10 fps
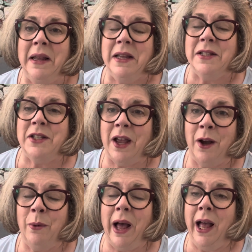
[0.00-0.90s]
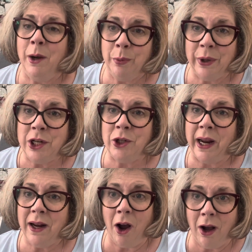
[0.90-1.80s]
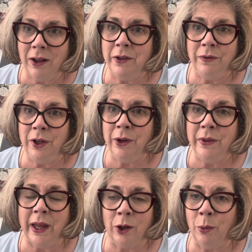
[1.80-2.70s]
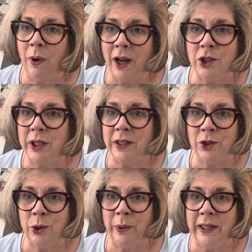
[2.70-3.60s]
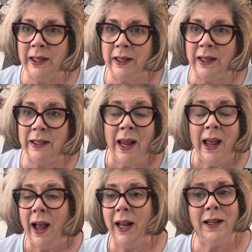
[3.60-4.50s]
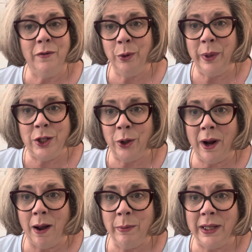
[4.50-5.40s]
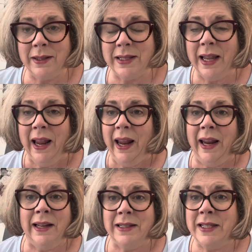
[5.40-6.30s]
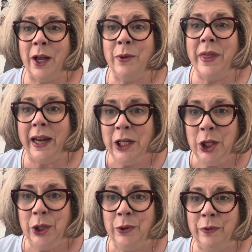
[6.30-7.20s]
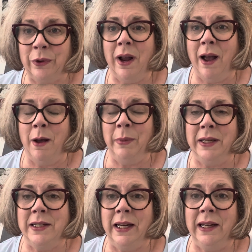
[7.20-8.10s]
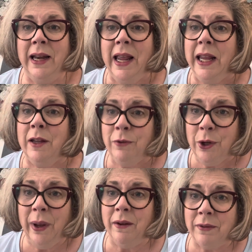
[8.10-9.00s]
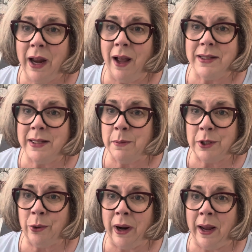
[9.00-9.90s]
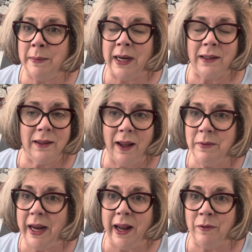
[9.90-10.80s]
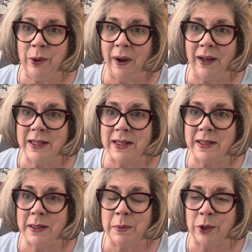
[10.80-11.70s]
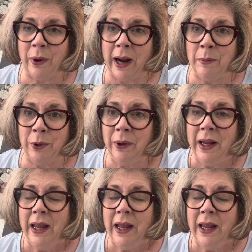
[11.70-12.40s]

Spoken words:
So I appreciate all of you that are watching and joining in. I love to read your comments, and so thank you for commenting. If you have not subscribed, I'd love to have you on as a subscriber.